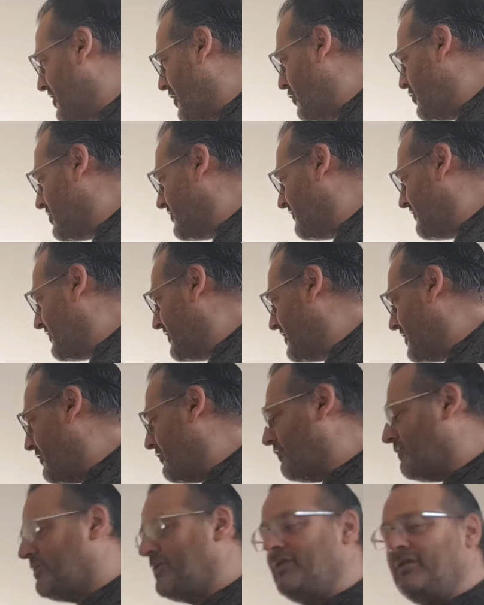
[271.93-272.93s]
I always forget
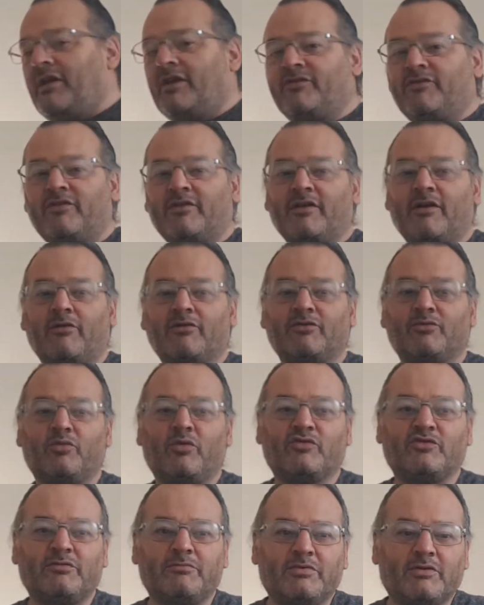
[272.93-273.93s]
the last thing I was
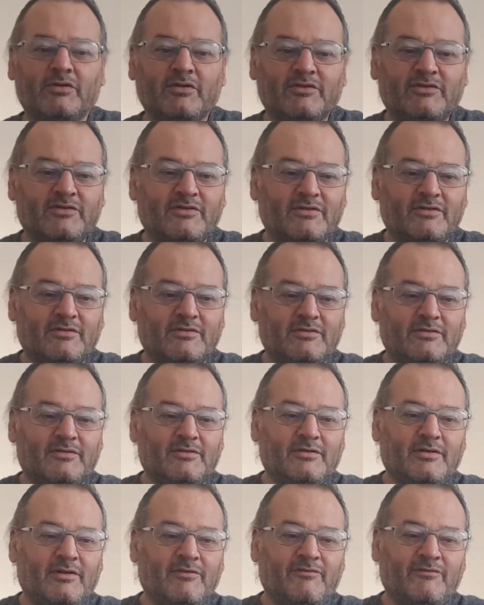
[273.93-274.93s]
watching because
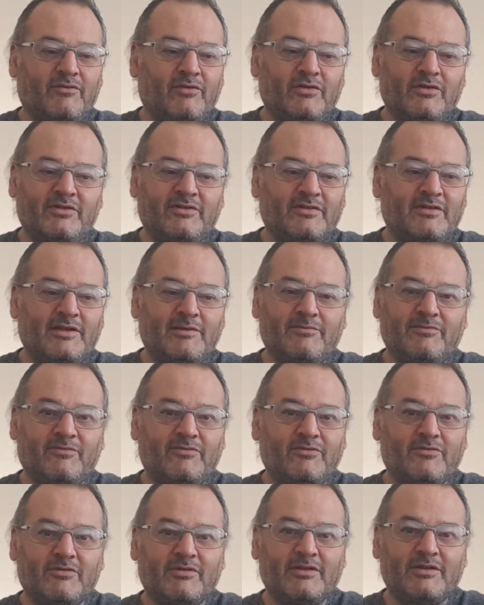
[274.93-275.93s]
I fall asleep
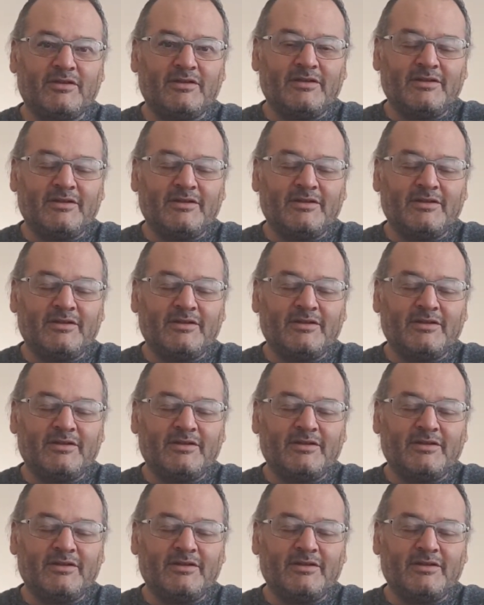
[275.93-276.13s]
through it.